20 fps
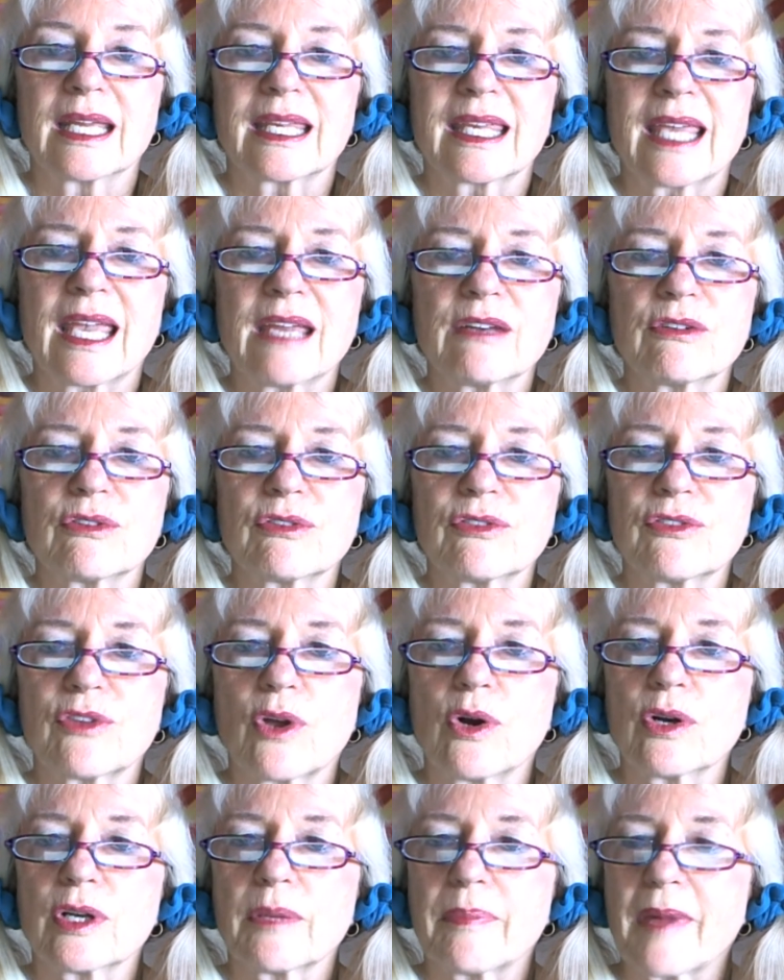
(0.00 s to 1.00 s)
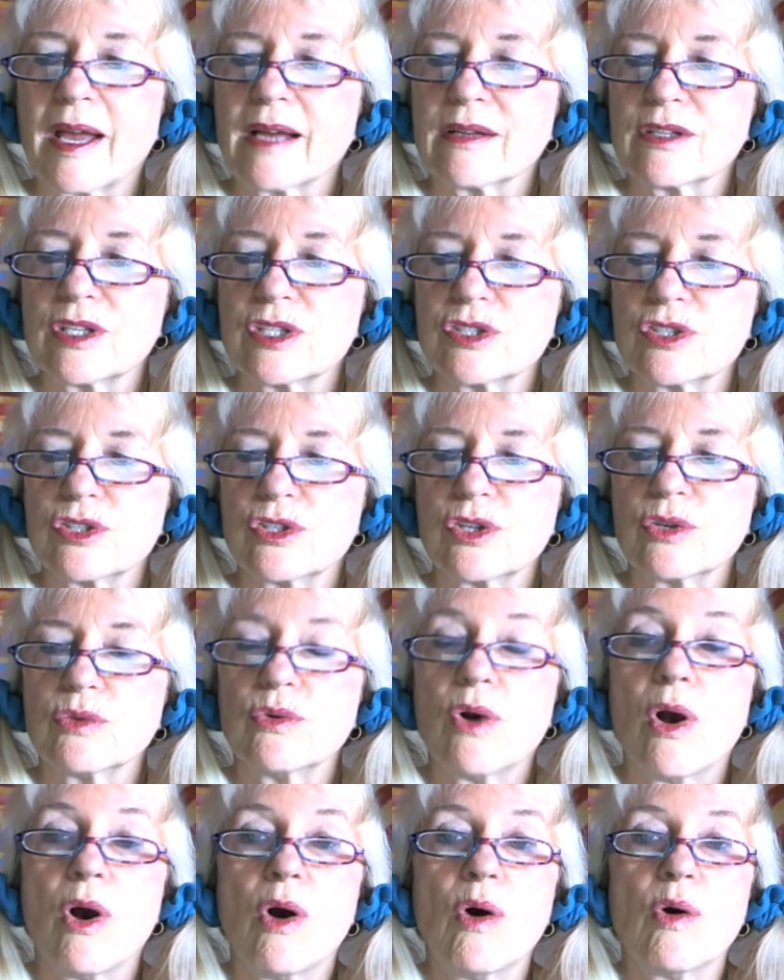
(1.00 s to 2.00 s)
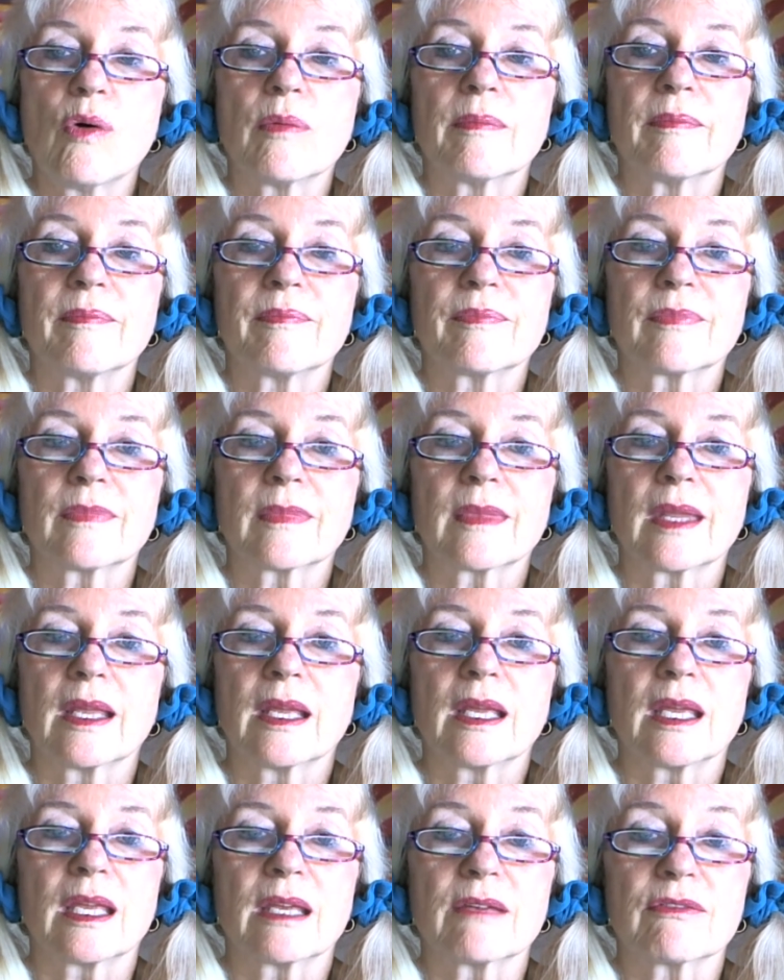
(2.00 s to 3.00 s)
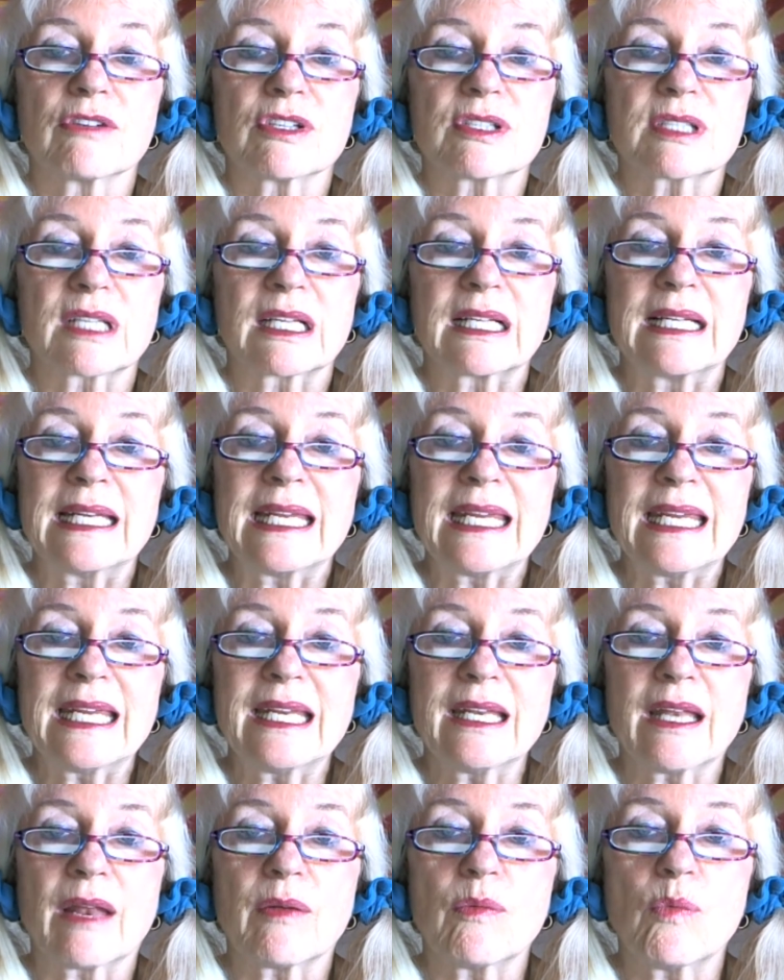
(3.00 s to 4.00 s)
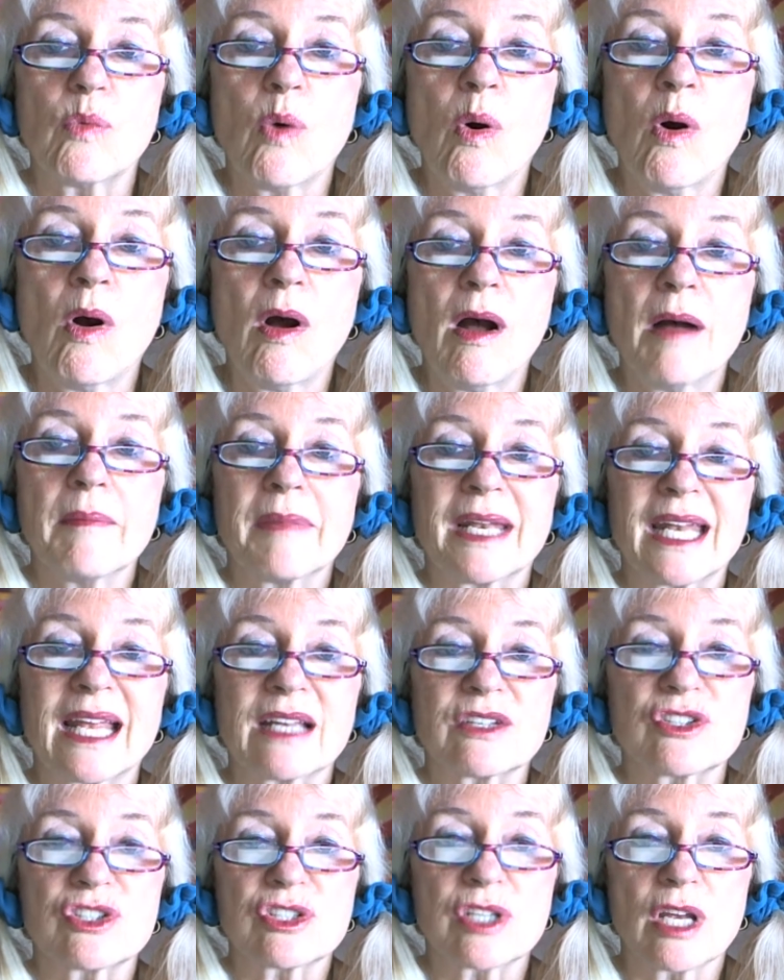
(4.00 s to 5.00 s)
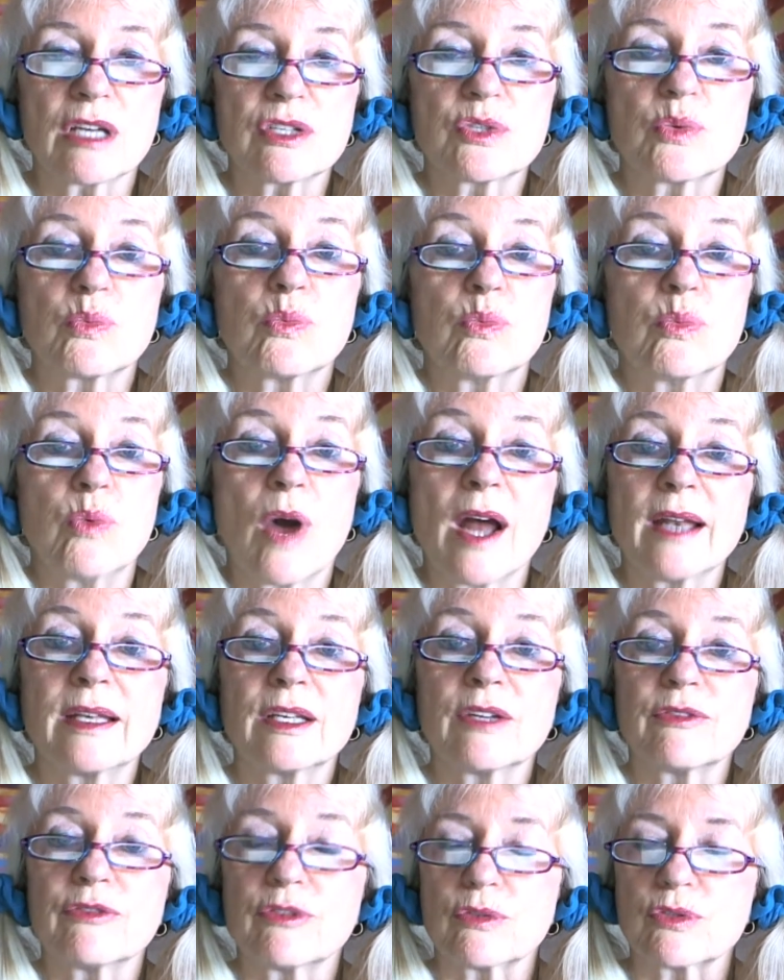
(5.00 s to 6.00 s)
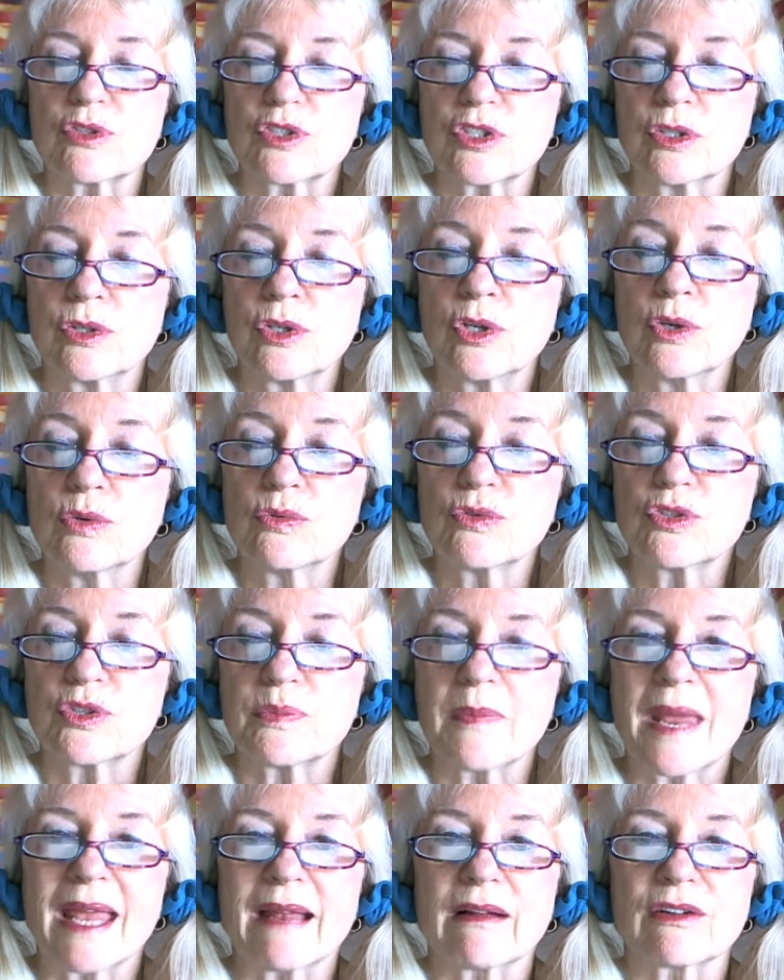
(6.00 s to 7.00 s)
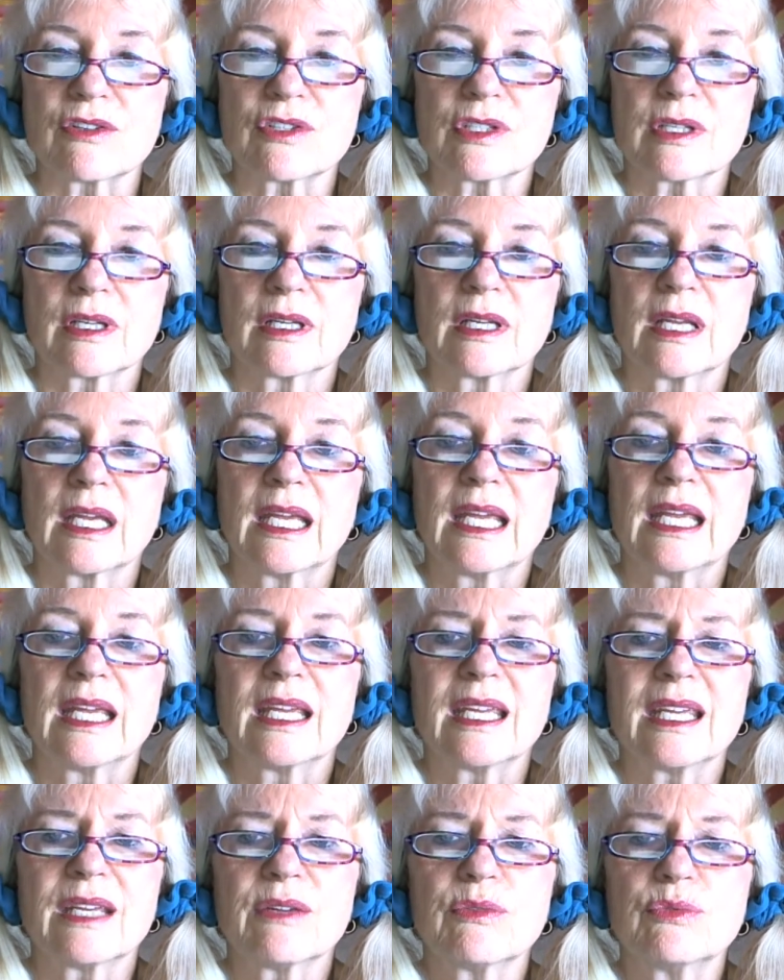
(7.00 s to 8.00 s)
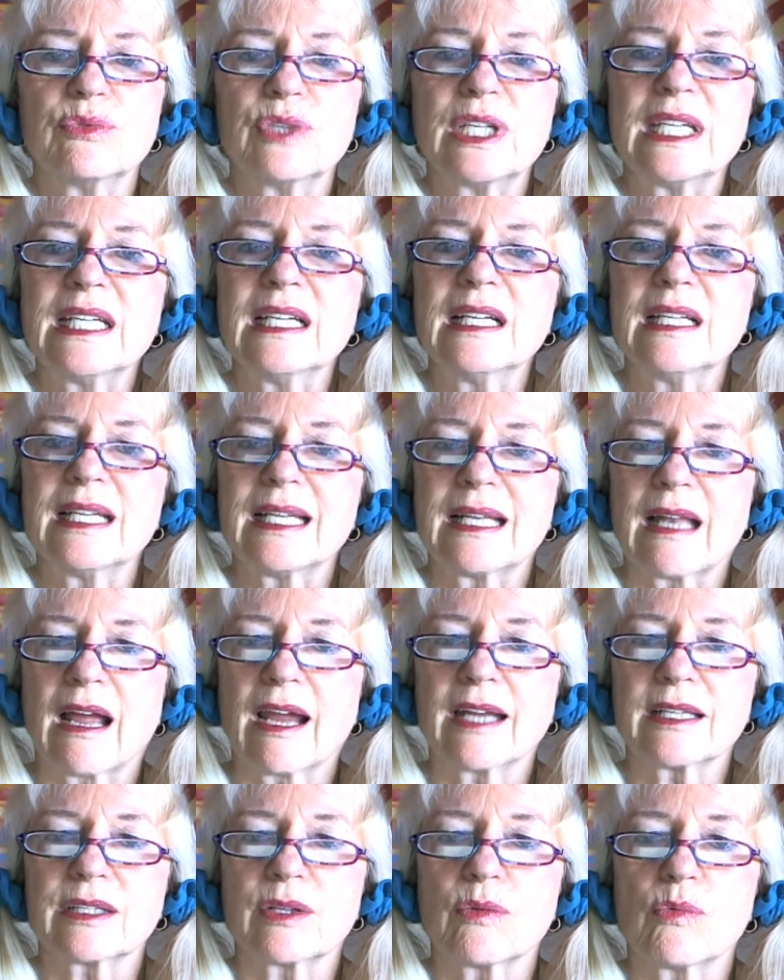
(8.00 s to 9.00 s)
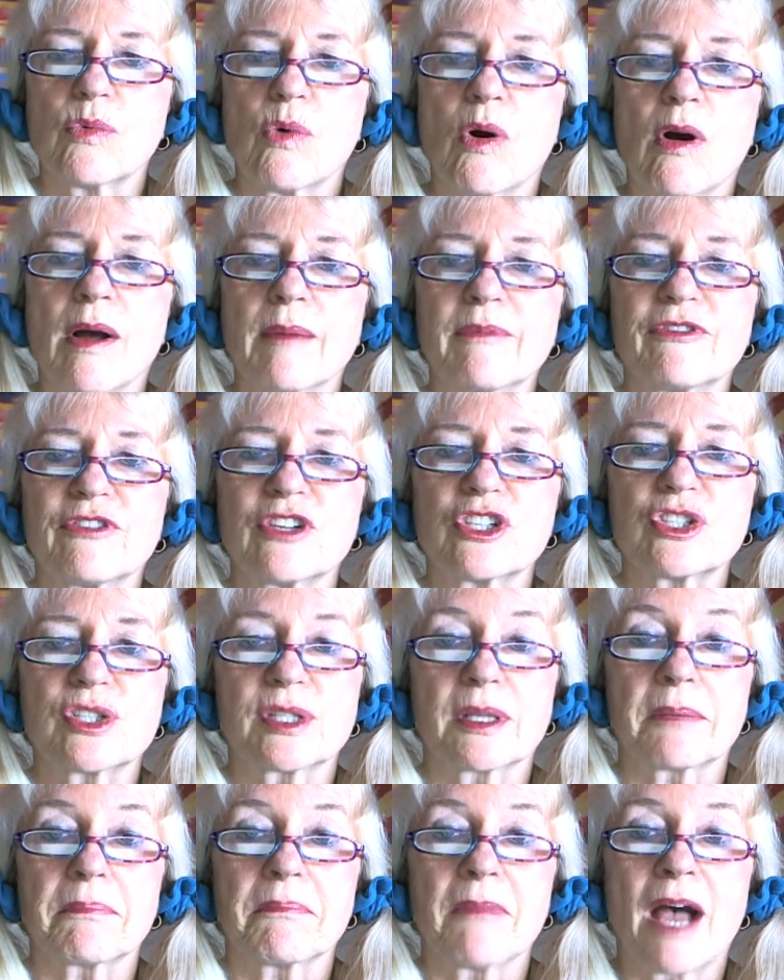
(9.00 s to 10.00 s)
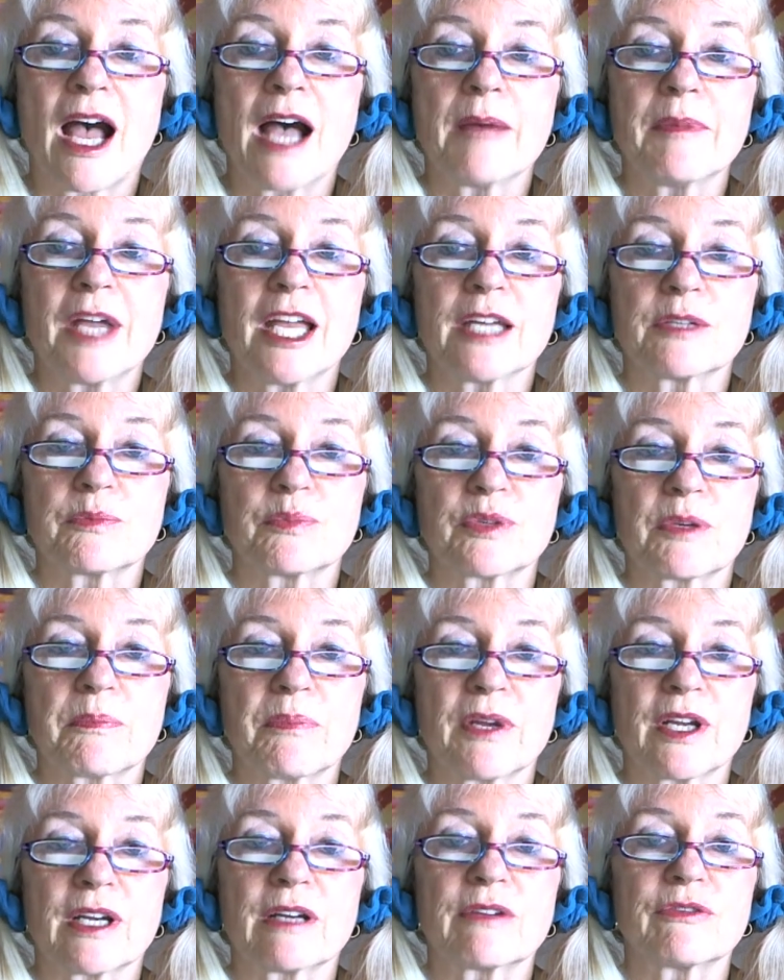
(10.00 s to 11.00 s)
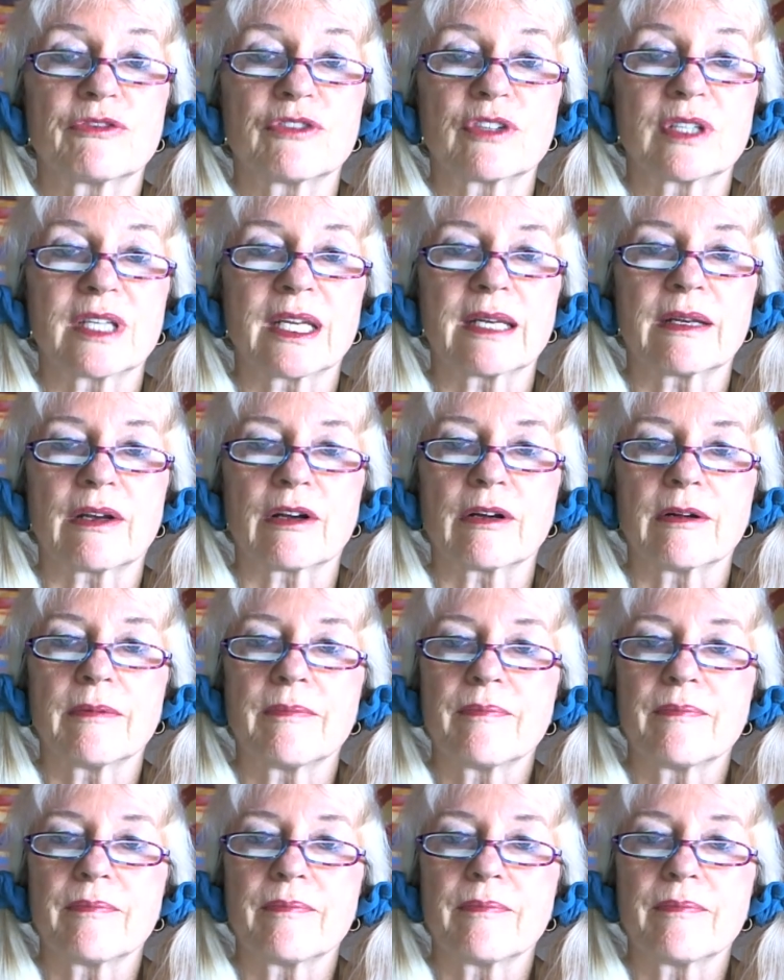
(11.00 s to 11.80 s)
Kato thought about his new home. It was clean and warm and had such wonderful new smells. He really liked the warm fish that Mama had prepared for dinner.